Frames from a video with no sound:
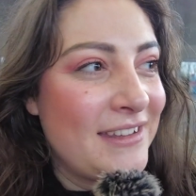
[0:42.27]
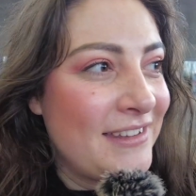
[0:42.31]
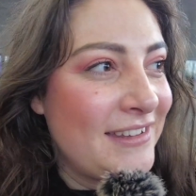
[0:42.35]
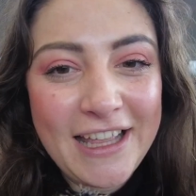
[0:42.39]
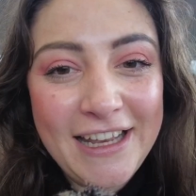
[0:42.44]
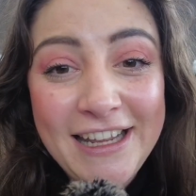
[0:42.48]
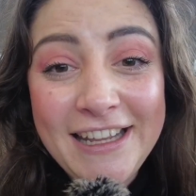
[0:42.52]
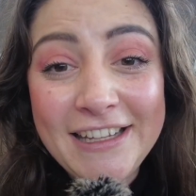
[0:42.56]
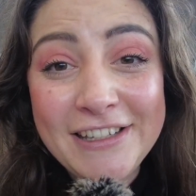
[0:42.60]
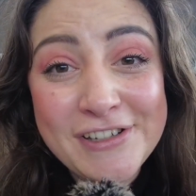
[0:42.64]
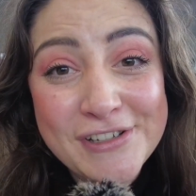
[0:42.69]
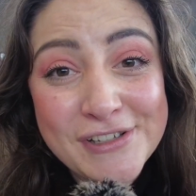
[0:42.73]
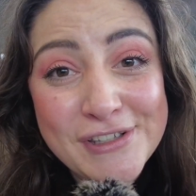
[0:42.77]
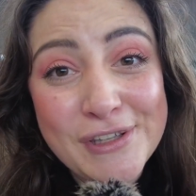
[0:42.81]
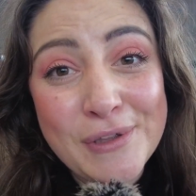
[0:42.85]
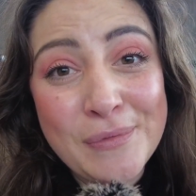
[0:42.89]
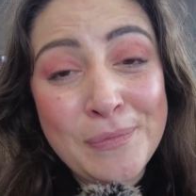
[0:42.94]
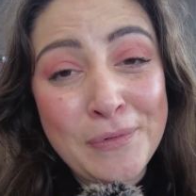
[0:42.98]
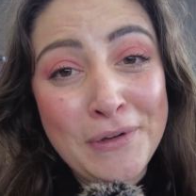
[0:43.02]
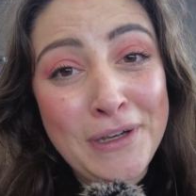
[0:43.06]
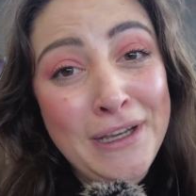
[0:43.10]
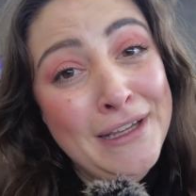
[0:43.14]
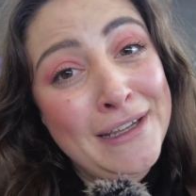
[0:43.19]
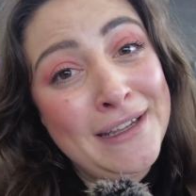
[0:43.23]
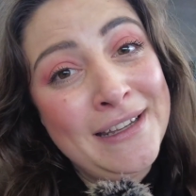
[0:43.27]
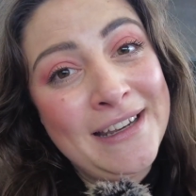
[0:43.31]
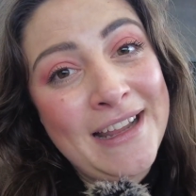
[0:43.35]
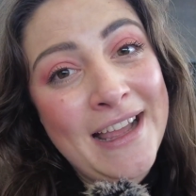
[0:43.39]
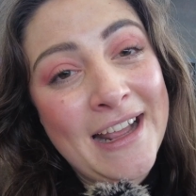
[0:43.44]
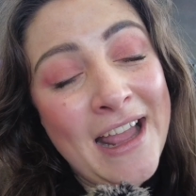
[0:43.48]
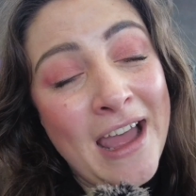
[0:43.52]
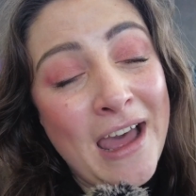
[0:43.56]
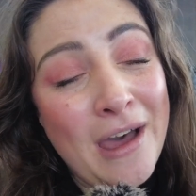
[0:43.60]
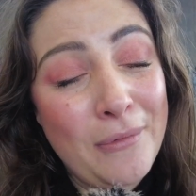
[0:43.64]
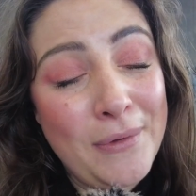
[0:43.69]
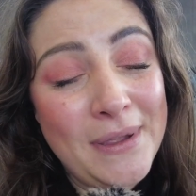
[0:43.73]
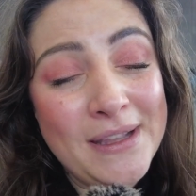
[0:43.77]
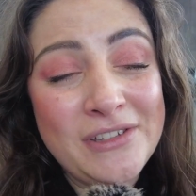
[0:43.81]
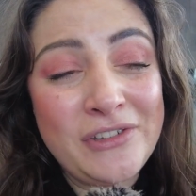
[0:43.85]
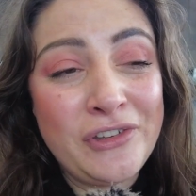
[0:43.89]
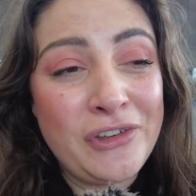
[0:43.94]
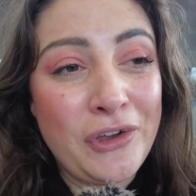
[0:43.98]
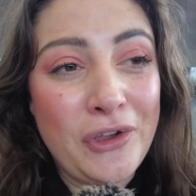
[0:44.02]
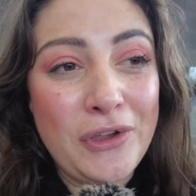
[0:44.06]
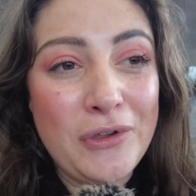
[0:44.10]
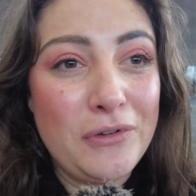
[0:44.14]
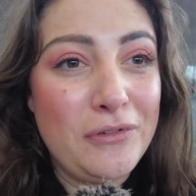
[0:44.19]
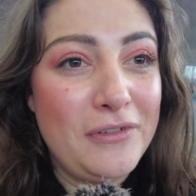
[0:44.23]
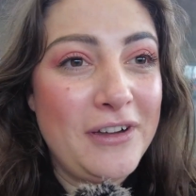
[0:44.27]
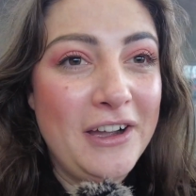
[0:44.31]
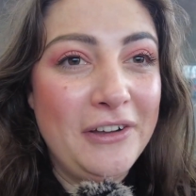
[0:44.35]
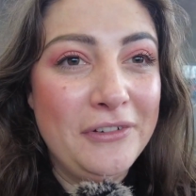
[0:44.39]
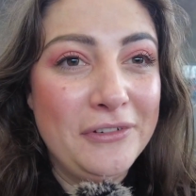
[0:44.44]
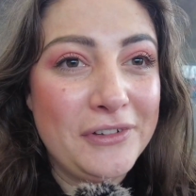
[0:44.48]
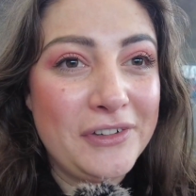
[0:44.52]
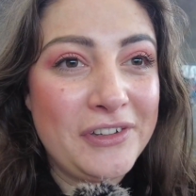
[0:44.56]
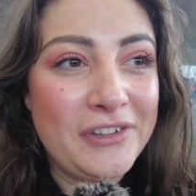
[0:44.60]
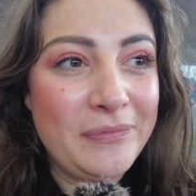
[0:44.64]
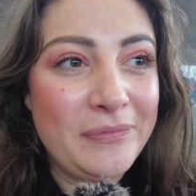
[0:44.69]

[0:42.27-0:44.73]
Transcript: And it does look brilliant. I can't wait to show you around.